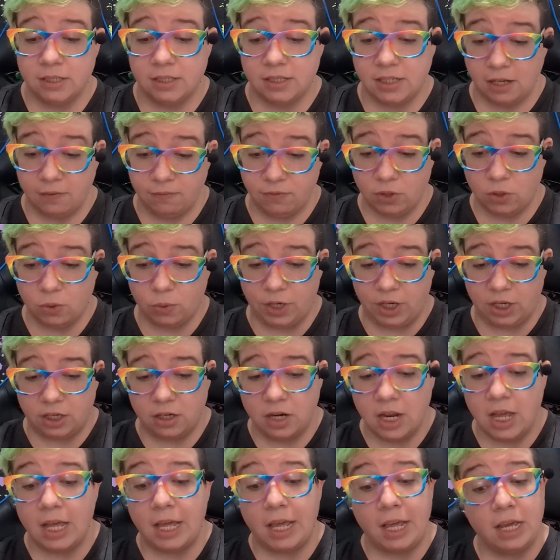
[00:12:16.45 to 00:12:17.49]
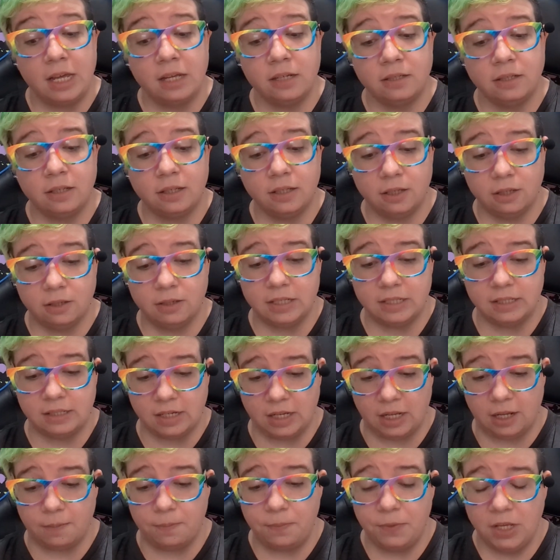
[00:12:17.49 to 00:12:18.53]
save the queen, and clear his
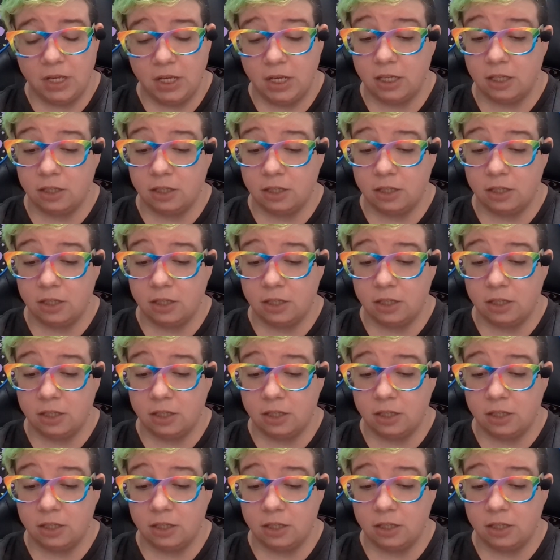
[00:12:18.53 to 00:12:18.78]
name,